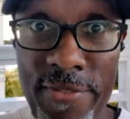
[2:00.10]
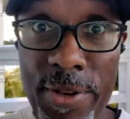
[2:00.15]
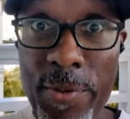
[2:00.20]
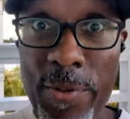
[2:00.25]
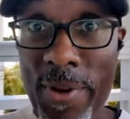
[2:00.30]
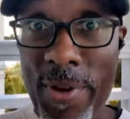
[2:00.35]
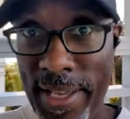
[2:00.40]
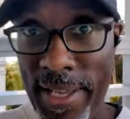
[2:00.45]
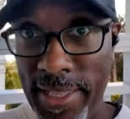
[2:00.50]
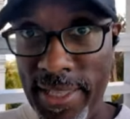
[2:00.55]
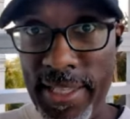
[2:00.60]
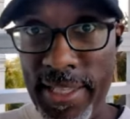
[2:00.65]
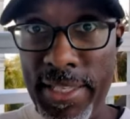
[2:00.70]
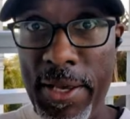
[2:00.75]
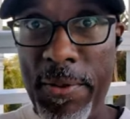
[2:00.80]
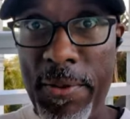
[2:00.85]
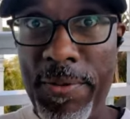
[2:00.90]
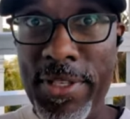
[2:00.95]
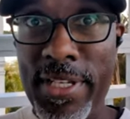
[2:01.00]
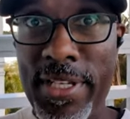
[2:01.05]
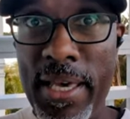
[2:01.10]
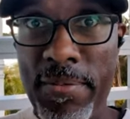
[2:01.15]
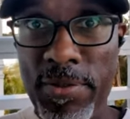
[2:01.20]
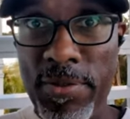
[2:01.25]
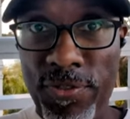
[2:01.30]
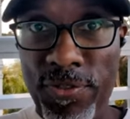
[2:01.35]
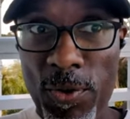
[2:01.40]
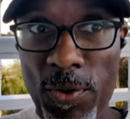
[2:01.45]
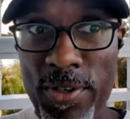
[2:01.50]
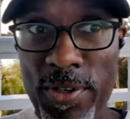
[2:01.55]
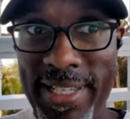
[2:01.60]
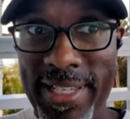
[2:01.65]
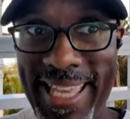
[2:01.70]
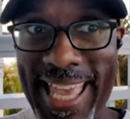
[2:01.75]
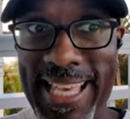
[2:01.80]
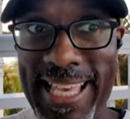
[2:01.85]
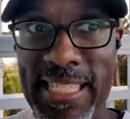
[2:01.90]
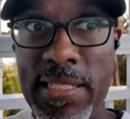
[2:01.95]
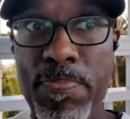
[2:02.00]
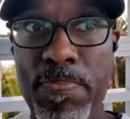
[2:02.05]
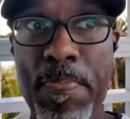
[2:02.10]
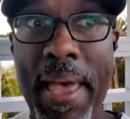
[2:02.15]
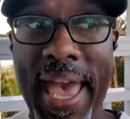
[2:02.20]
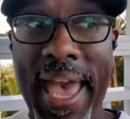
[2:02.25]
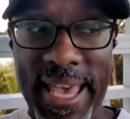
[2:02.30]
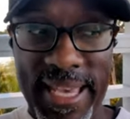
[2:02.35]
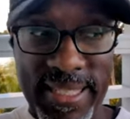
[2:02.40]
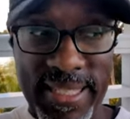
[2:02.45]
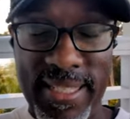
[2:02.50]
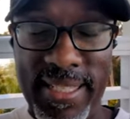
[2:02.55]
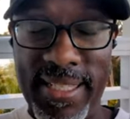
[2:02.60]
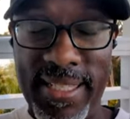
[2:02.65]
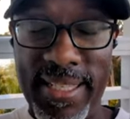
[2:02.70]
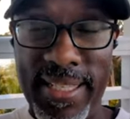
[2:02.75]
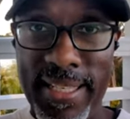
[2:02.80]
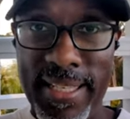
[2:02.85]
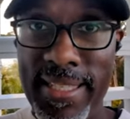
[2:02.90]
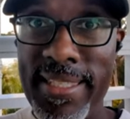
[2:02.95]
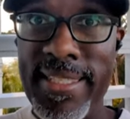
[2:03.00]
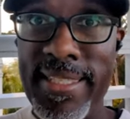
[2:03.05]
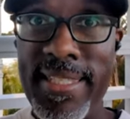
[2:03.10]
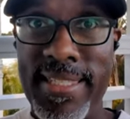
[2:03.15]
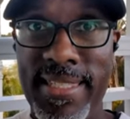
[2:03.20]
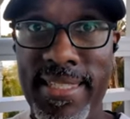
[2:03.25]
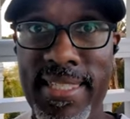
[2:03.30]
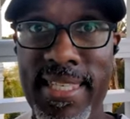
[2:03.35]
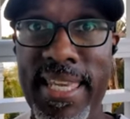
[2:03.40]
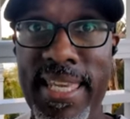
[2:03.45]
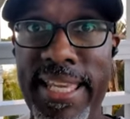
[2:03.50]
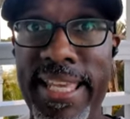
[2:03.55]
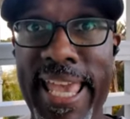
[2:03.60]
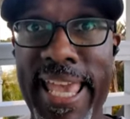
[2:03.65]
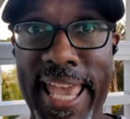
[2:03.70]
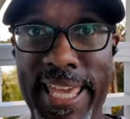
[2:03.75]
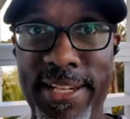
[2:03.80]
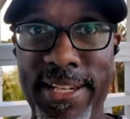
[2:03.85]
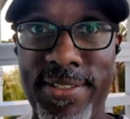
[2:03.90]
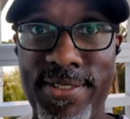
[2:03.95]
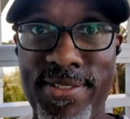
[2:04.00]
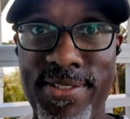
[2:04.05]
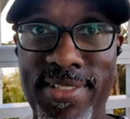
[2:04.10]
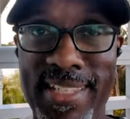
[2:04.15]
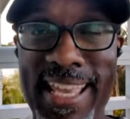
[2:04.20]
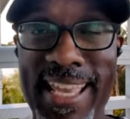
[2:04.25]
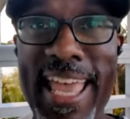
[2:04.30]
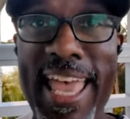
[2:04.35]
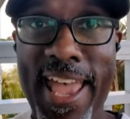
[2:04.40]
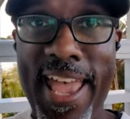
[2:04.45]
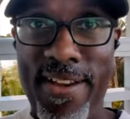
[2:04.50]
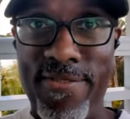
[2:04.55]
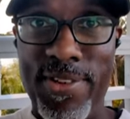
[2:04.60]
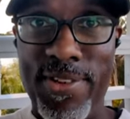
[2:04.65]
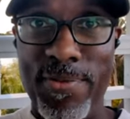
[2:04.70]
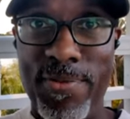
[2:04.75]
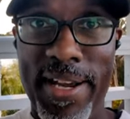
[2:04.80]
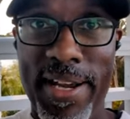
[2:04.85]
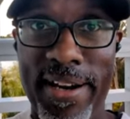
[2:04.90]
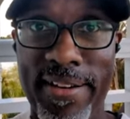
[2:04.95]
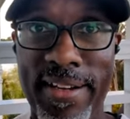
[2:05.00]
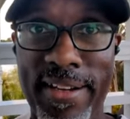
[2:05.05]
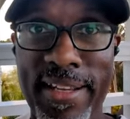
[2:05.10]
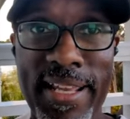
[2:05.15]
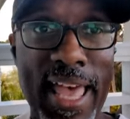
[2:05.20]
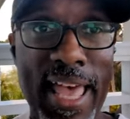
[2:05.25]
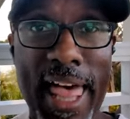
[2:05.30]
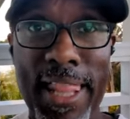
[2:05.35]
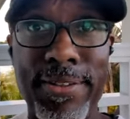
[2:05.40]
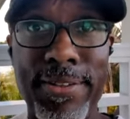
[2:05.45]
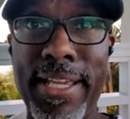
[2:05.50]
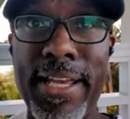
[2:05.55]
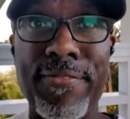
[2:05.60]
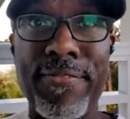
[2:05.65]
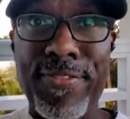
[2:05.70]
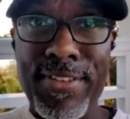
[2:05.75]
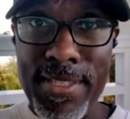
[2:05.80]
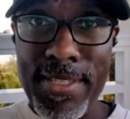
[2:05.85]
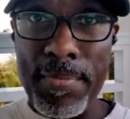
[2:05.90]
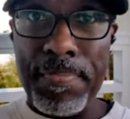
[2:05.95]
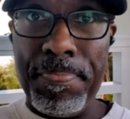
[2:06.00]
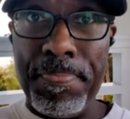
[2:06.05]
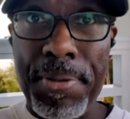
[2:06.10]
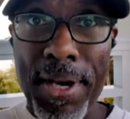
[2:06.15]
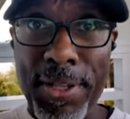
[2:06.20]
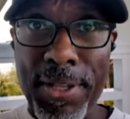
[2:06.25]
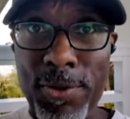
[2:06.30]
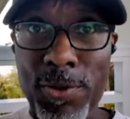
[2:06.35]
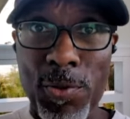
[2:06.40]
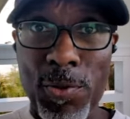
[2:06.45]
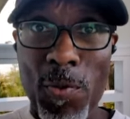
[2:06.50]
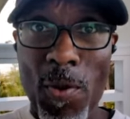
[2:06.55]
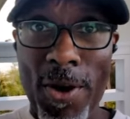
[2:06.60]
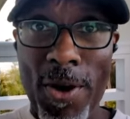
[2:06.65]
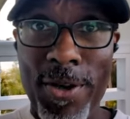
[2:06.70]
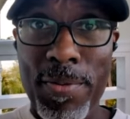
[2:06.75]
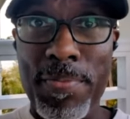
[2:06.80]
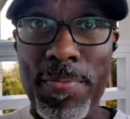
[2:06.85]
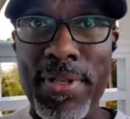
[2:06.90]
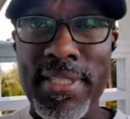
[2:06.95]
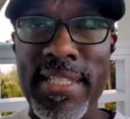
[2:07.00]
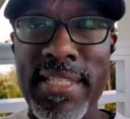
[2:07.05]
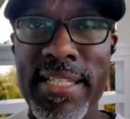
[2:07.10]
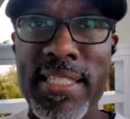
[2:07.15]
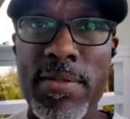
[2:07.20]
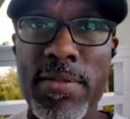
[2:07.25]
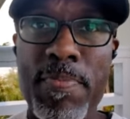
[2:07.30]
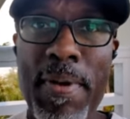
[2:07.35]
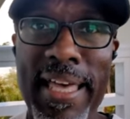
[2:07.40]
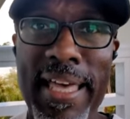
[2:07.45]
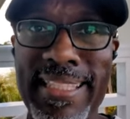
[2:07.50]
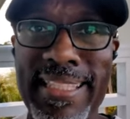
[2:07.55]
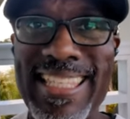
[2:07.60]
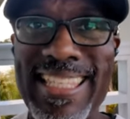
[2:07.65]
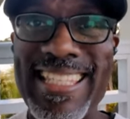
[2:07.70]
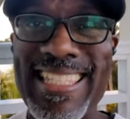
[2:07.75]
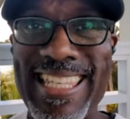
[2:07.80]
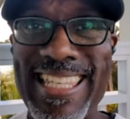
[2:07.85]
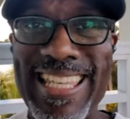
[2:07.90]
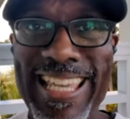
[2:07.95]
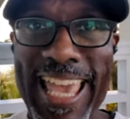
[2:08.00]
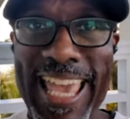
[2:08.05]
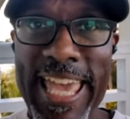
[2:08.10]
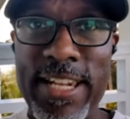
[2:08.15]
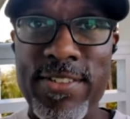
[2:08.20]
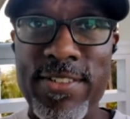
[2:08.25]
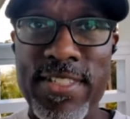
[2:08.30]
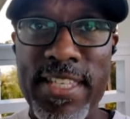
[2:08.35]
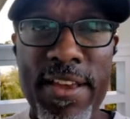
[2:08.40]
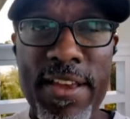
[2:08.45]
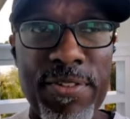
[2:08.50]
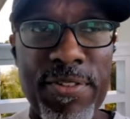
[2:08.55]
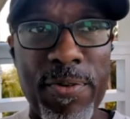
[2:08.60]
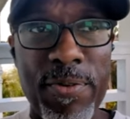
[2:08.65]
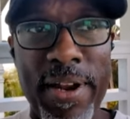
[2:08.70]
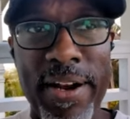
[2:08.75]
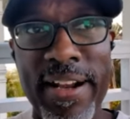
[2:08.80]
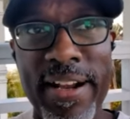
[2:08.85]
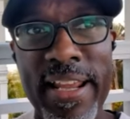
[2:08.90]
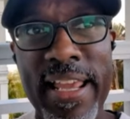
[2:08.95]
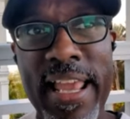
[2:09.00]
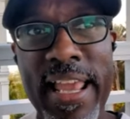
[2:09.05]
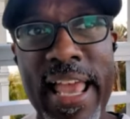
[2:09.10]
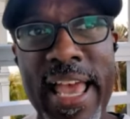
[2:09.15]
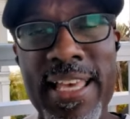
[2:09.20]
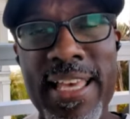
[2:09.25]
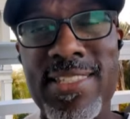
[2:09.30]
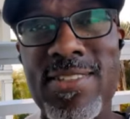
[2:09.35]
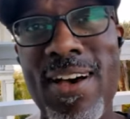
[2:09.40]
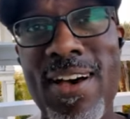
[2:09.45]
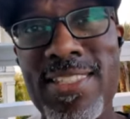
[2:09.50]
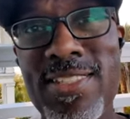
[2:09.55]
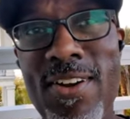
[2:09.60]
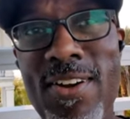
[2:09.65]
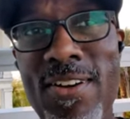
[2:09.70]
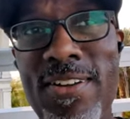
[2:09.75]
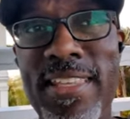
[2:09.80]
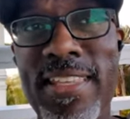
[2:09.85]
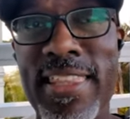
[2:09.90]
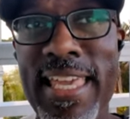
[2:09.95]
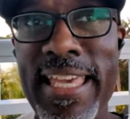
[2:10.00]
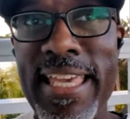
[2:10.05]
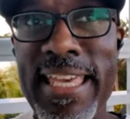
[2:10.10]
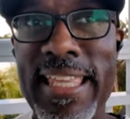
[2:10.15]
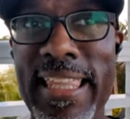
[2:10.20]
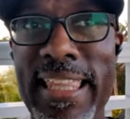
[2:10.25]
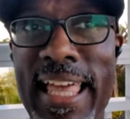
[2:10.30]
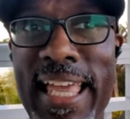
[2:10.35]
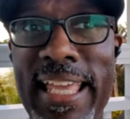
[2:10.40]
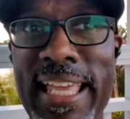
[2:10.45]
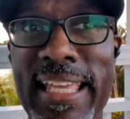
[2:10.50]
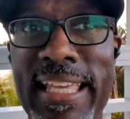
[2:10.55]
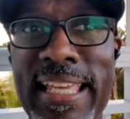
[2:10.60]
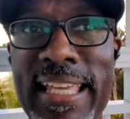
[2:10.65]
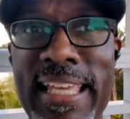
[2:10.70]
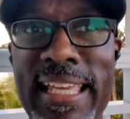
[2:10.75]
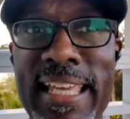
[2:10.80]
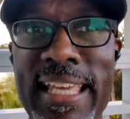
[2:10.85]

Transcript: everyone, you know, when you come to Florida, expect to see gators everywhere. I don't care if it's a puddle of water, but to expect to see gators everywhere. And so I started thinking, like,